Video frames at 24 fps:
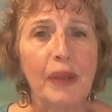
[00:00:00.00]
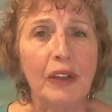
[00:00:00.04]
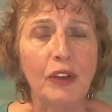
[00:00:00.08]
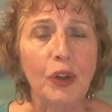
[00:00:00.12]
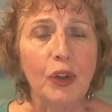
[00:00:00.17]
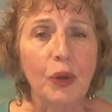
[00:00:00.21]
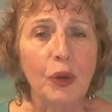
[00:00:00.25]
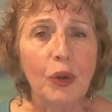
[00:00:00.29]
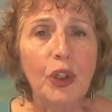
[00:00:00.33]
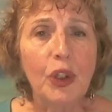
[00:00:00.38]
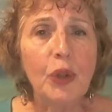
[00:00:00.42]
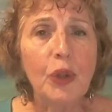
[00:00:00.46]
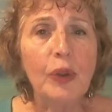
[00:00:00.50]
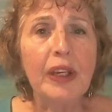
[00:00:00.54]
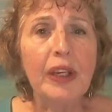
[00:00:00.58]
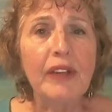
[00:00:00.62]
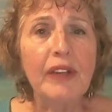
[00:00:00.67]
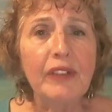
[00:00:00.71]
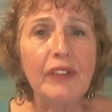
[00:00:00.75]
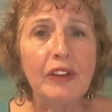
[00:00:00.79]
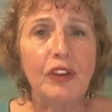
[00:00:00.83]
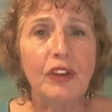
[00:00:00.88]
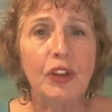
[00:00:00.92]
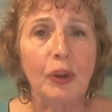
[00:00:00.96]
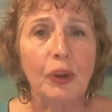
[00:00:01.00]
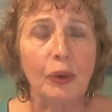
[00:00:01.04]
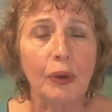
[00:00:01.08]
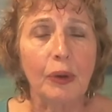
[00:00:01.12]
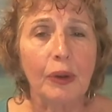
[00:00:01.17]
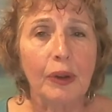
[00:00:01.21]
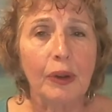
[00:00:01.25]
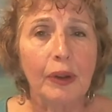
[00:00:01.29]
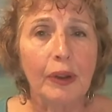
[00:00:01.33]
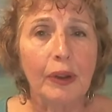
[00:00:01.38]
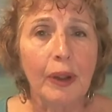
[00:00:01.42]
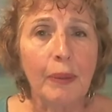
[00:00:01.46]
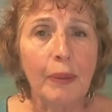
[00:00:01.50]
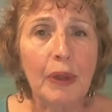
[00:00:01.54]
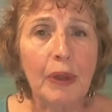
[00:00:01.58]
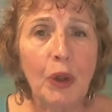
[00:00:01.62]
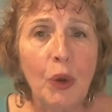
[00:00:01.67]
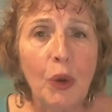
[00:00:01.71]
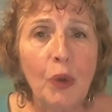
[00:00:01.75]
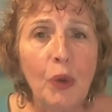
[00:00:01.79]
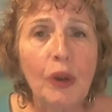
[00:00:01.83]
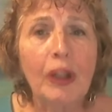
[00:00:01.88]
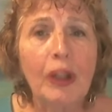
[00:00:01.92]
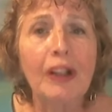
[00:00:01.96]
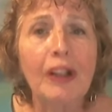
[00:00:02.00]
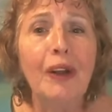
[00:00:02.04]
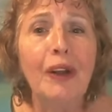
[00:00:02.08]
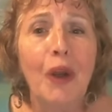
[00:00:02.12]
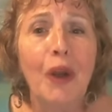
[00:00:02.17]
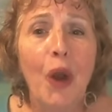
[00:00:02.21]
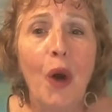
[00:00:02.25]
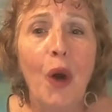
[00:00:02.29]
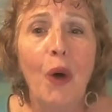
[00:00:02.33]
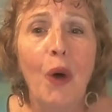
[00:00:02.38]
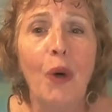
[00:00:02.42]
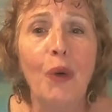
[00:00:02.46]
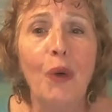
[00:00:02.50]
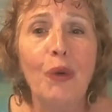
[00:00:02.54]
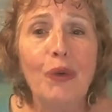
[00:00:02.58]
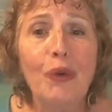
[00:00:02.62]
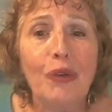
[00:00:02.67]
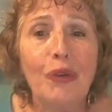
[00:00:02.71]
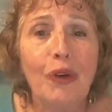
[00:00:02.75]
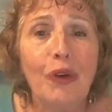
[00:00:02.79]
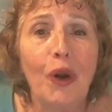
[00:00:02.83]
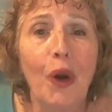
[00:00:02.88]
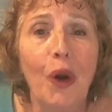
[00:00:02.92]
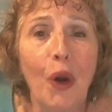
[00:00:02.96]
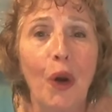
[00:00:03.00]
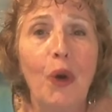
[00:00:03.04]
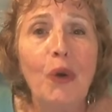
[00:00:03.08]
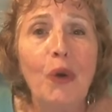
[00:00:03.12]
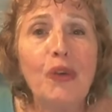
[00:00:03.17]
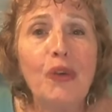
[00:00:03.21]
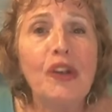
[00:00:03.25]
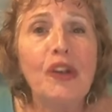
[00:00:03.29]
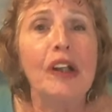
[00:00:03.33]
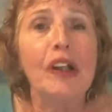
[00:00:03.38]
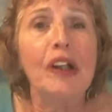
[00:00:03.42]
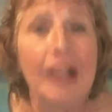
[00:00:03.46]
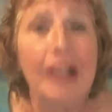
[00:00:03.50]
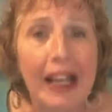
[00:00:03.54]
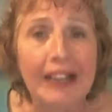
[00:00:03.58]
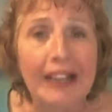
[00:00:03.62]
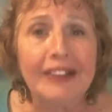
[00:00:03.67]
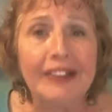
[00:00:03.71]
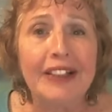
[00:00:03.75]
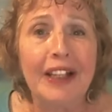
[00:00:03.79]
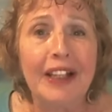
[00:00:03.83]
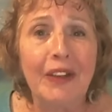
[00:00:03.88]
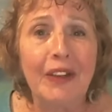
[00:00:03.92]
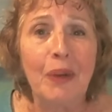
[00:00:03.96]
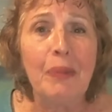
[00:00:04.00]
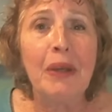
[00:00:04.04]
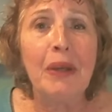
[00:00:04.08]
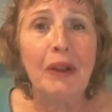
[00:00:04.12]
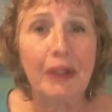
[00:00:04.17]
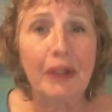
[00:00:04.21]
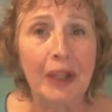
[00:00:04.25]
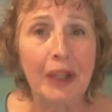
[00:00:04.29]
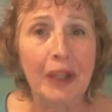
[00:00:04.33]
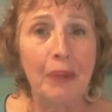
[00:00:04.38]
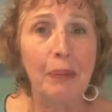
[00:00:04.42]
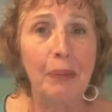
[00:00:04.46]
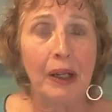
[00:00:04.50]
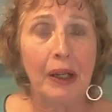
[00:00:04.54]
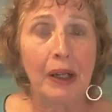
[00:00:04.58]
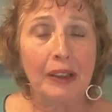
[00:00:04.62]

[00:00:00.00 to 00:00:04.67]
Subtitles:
Who do you give it to? I mean, who's collecting the $1 million?